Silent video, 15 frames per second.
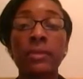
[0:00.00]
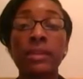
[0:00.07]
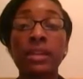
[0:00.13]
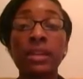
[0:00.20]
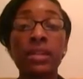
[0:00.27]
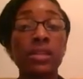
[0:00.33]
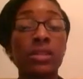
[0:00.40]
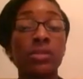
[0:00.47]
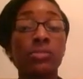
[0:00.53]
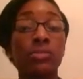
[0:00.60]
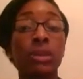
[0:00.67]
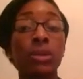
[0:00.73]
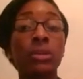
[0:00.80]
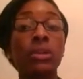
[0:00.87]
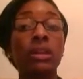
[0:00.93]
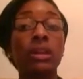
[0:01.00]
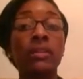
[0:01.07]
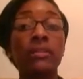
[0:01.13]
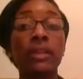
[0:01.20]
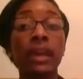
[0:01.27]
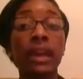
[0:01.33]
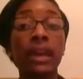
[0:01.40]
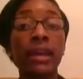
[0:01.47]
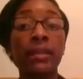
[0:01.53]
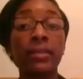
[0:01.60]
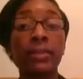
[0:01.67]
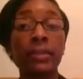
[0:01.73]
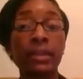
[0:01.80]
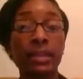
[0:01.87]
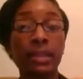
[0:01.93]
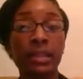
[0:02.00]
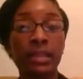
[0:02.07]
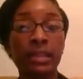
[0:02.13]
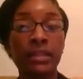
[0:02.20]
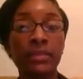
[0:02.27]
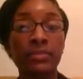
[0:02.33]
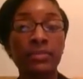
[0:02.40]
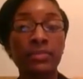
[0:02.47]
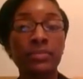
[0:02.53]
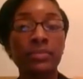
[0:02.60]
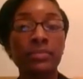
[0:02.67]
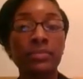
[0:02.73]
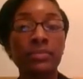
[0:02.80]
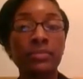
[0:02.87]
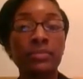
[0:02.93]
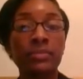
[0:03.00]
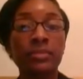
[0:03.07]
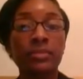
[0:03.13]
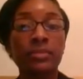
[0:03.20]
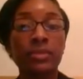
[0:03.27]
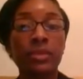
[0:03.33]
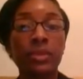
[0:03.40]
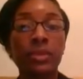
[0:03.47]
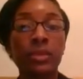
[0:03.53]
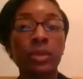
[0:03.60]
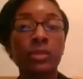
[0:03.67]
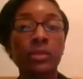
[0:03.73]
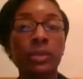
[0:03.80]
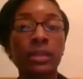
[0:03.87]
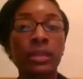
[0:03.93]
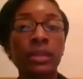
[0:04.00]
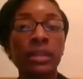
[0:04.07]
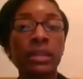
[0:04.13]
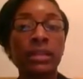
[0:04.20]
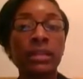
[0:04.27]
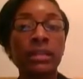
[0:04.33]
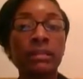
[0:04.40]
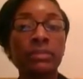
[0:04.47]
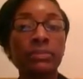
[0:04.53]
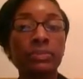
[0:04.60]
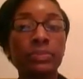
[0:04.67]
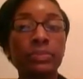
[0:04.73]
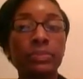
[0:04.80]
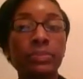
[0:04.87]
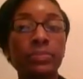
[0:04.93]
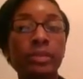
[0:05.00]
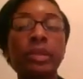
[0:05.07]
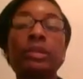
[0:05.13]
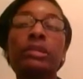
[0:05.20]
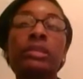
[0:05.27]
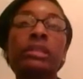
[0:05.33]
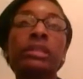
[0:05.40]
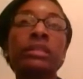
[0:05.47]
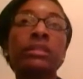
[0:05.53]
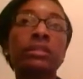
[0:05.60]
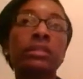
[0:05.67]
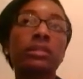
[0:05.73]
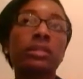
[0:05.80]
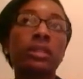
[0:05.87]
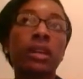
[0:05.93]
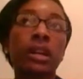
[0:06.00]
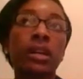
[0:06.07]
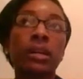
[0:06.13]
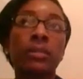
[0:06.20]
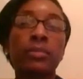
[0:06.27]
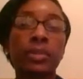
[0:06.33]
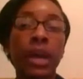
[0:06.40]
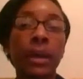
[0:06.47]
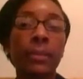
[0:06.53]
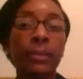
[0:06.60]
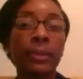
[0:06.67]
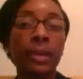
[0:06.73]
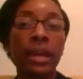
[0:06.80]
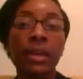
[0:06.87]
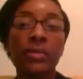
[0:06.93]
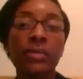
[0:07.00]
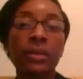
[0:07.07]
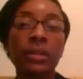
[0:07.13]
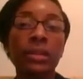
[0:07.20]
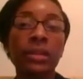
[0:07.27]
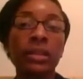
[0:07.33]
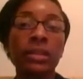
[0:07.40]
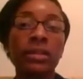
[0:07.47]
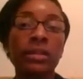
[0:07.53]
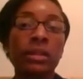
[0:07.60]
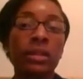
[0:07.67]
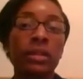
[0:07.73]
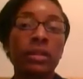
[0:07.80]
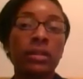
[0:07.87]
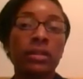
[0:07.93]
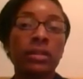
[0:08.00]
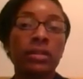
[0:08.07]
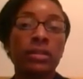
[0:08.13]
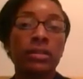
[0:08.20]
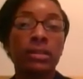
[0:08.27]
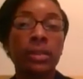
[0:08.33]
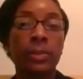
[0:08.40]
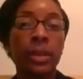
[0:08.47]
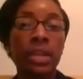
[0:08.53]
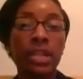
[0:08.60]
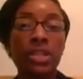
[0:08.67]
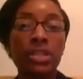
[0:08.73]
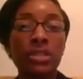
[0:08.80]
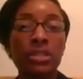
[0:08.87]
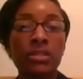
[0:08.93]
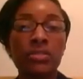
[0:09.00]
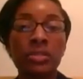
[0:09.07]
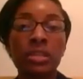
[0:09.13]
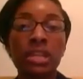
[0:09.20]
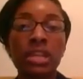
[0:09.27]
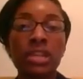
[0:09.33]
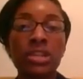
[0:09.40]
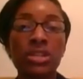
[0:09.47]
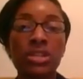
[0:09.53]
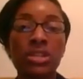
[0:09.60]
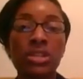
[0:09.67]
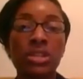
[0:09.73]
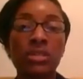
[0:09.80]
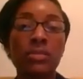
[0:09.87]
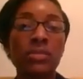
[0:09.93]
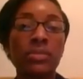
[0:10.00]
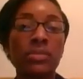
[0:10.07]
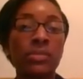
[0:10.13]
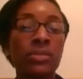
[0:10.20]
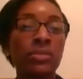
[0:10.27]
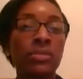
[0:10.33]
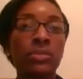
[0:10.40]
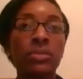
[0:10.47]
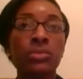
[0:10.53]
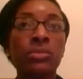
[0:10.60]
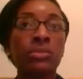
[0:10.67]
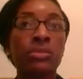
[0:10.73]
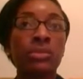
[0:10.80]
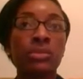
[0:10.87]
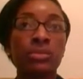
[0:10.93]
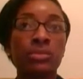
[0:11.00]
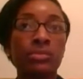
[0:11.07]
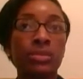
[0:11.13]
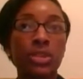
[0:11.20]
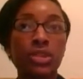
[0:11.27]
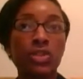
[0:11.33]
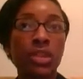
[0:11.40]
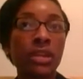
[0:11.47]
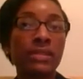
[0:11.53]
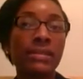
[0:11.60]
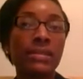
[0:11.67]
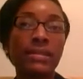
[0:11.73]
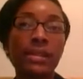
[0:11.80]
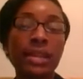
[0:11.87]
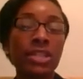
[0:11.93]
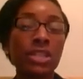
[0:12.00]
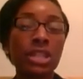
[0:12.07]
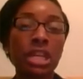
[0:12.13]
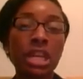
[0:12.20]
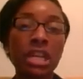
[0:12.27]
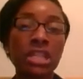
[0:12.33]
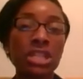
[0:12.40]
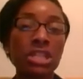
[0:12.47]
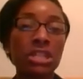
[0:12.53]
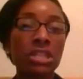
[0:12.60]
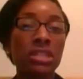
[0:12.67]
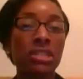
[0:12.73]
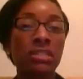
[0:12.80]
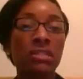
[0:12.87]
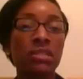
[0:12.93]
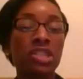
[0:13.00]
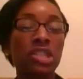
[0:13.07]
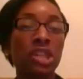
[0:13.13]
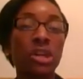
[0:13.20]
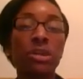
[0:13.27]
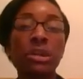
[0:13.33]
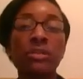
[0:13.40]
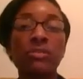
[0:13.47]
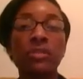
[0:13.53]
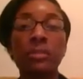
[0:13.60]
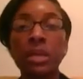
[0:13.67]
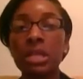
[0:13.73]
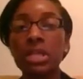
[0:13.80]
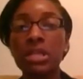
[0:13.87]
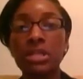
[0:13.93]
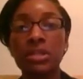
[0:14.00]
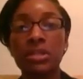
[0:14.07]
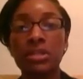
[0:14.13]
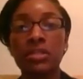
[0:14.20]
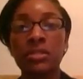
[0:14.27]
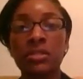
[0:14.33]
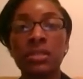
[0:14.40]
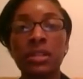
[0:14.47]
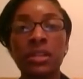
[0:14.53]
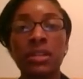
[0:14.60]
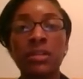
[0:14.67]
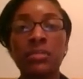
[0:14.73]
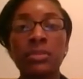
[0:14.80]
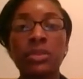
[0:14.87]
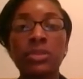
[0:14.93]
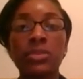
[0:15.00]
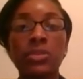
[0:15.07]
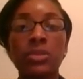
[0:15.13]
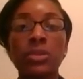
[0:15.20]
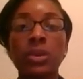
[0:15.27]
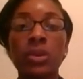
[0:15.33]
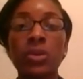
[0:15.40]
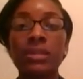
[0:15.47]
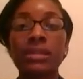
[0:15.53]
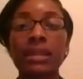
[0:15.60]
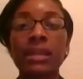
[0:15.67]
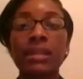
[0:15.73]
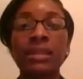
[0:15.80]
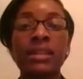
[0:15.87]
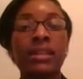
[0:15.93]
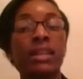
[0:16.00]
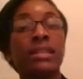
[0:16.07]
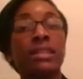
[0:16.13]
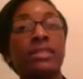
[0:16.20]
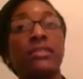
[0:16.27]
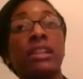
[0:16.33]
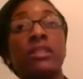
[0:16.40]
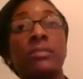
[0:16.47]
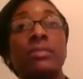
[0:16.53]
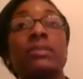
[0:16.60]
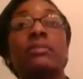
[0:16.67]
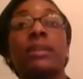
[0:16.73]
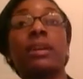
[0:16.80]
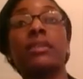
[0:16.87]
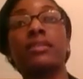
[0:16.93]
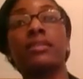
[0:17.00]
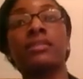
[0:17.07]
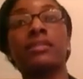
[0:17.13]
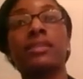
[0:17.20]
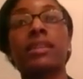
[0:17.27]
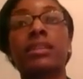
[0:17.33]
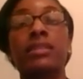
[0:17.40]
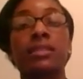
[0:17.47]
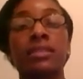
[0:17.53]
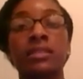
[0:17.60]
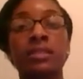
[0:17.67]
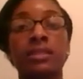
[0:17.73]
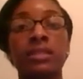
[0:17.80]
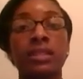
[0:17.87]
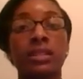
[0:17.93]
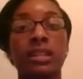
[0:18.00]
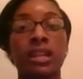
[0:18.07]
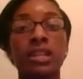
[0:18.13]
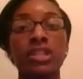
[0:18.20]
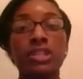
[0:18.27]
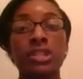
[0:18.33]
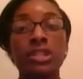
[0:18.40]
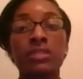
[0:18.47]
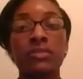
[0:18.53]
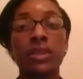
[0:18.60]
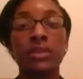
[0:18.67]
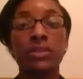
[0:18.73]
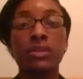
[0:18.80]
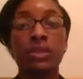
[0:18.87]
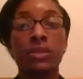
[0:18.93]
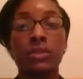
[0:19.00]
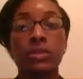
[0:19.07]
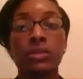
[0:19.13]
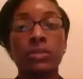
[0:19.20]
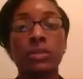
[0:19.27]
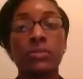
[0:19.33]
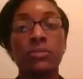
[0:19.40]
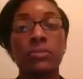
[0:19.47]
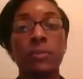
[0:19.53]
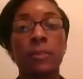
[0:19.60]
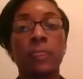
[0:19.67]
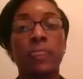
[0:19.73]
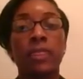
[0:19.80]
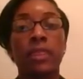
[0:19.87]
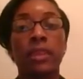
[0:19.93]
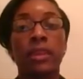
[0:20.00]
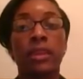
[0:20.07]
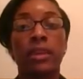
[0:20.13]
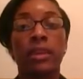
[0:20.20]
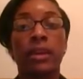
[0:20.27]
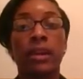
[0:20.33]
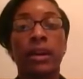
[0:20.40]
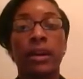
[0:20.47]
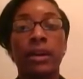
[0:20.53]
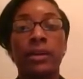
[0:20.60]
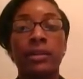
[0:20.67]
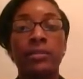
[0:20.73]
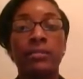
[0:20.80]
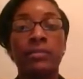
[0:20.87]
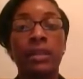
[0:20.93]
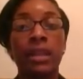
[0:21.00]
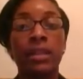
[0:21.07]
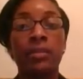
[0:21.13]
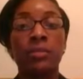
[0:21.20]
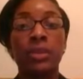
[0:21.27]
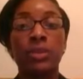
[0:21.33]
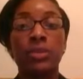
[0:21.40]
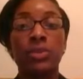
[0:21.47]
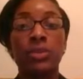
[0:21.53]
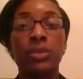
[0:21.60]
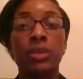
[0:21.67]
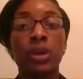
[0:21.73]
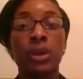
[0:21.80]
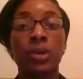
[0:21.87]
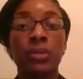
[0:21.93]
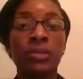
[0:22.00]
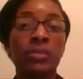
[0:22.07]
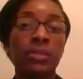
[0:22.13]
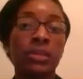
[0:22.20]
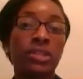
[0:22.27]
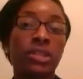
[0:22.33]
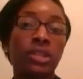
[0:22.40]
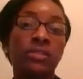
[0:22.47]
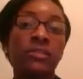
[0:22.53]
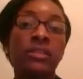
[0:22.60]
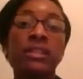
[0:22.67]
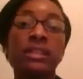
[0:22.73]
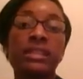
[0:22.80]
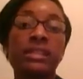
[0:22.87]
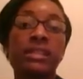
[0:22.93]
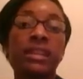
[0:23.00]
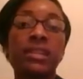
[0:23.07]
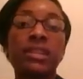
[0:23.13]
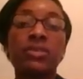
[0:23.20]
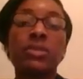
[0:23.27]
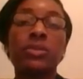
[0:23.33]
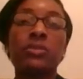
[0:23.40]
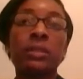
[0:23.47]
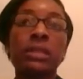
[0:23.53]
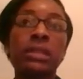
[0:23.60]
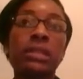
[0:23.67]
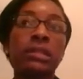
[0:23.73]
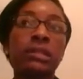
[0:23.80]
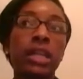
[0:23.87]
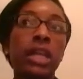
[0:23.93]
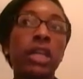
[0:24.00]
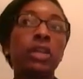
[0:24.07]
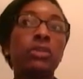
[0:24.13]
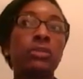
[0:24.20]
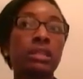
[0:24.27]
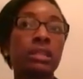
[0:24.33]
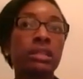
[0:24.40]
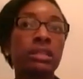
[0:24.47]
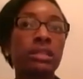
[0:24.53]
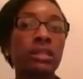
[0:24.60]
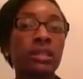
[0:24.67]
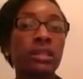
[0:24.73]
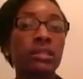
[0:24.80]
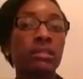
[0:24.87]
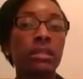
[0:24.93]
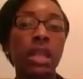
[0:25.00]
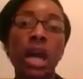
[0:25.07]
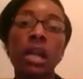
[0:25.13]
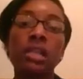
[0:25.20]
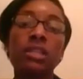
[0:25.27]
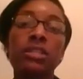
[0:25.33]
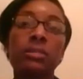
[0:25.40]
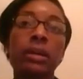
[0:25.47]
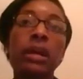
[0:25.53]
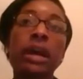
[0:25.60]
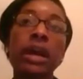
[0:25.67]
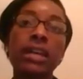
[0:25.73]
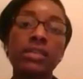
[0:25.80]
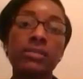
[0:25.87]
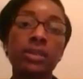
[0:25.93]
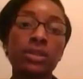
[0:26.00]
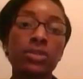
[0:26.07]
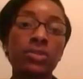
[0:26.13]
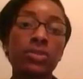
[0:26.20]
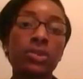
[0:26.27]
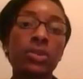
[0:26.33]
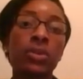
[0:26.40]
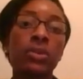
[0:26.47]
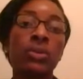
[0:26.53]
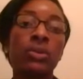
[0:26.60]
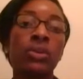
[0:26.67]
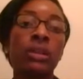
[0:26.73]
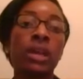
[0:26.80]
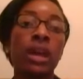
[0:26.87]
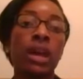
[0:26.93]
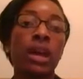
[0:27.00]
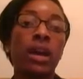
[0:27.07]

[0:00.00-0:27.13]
because the role of the NP would be building a proper NP to patient relationship through trust to education, sharing information, mutual goal setting, and developing methods that could achieve those goals. And the mutual goal to be achieved in this study would be increasing knowledge about asthma control,